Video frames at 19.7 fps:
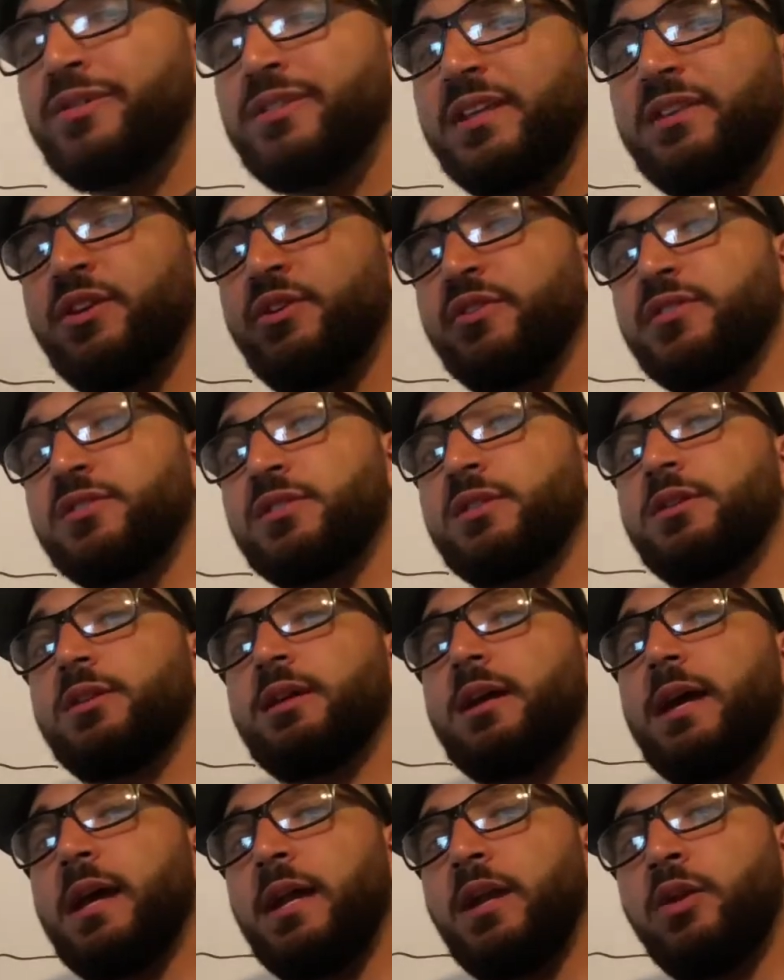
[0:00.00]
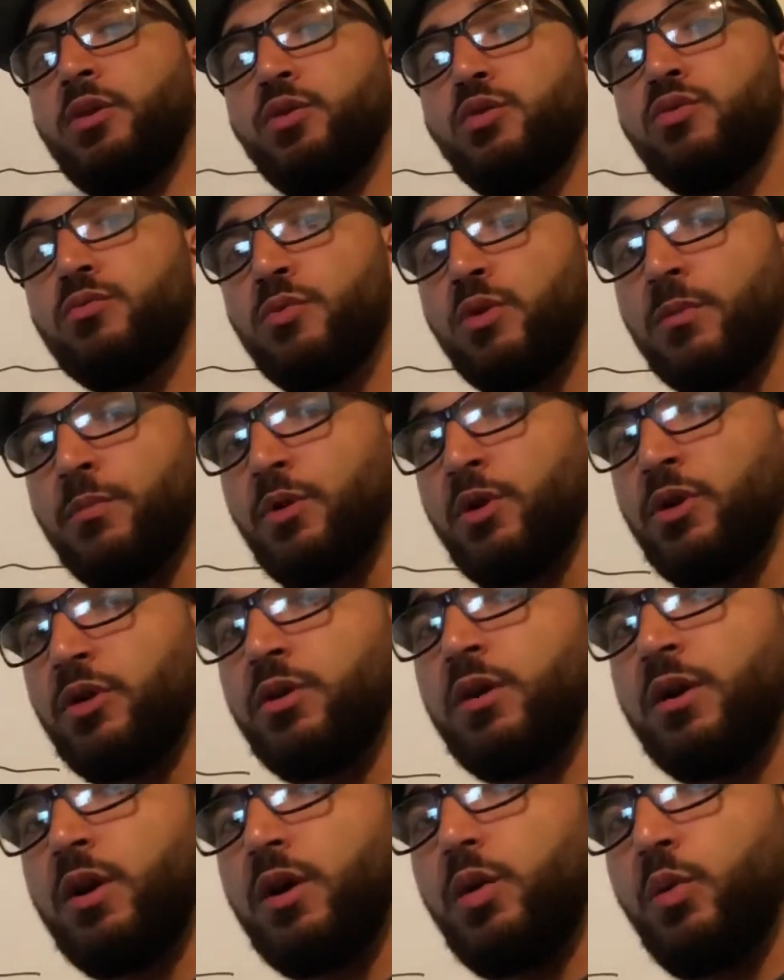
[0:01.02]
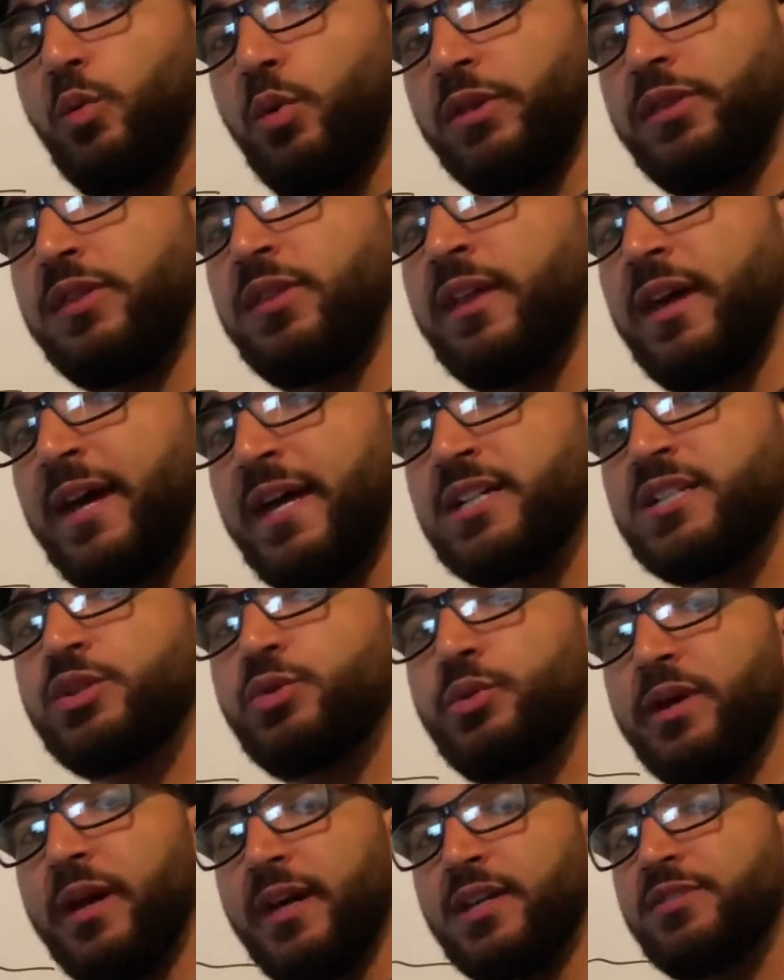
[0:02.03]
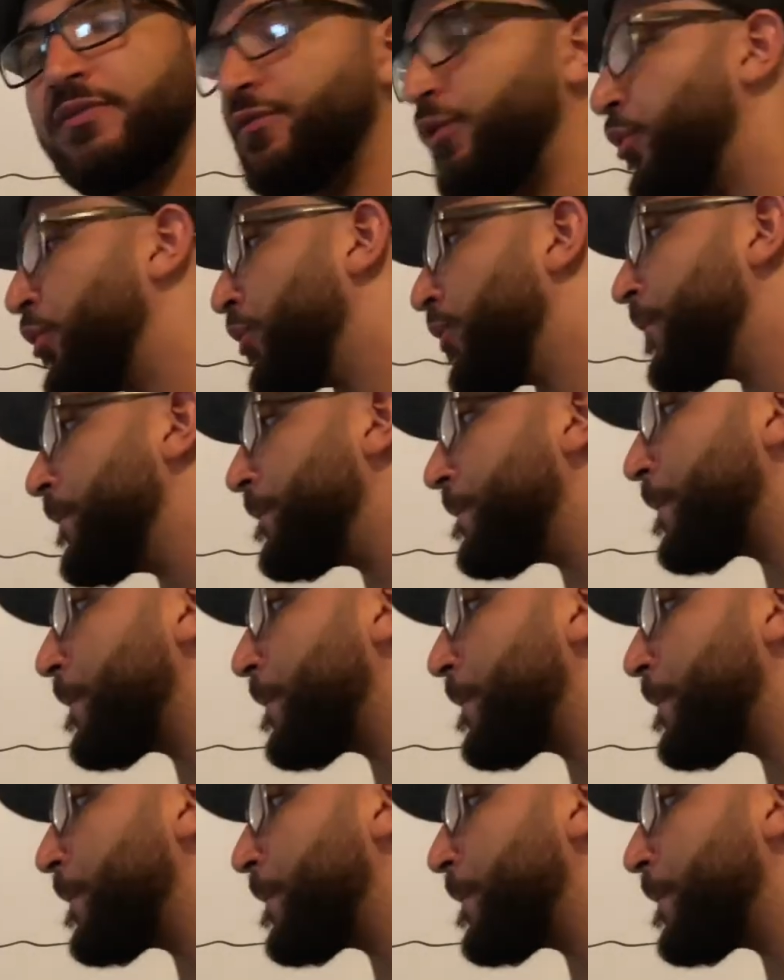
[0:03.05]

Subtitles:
that there's a new murmur within the S3, S4